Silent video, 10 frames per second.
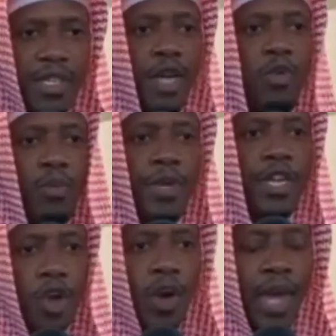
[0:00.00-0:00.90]
there will be
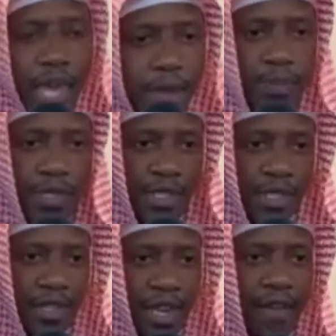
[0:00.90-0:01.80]
no
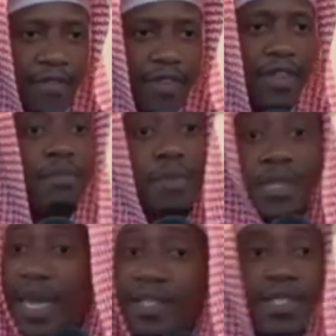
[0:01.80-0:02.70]
apes left. But
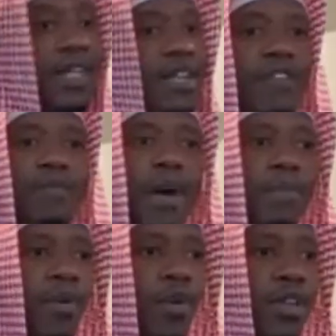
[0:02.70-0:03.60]
that's not even my
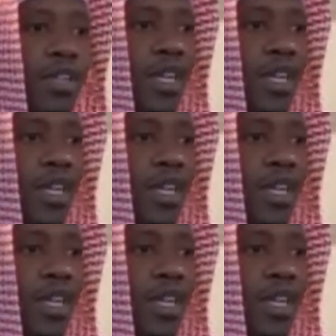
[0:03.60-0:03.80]
point.